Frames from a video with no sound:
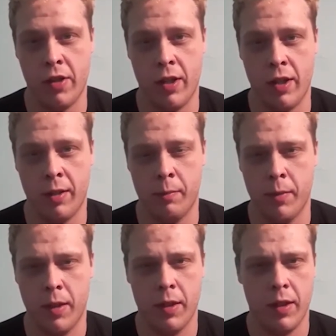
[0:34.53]

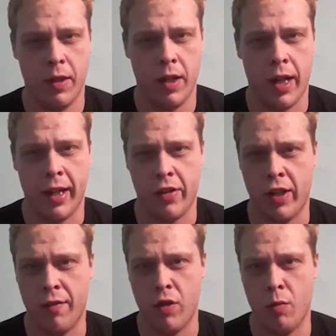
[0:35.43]
I guess,
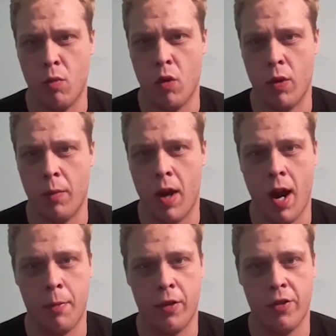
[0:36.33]
giving you more
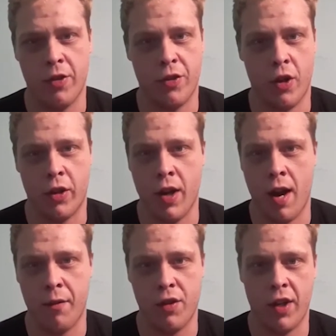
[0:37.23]
options to start
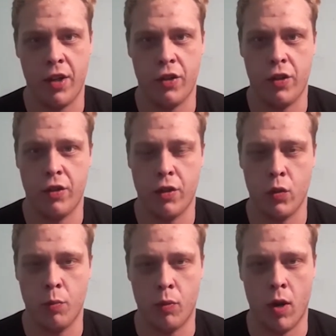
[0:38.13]
conversations
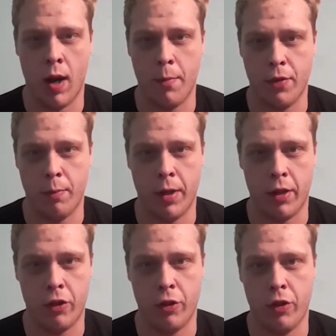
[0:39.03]
through prompts and
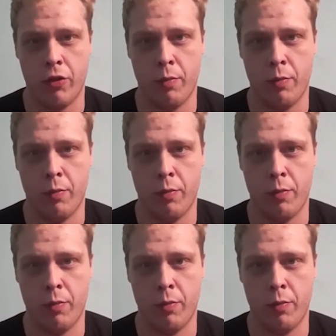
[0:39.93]
pictures,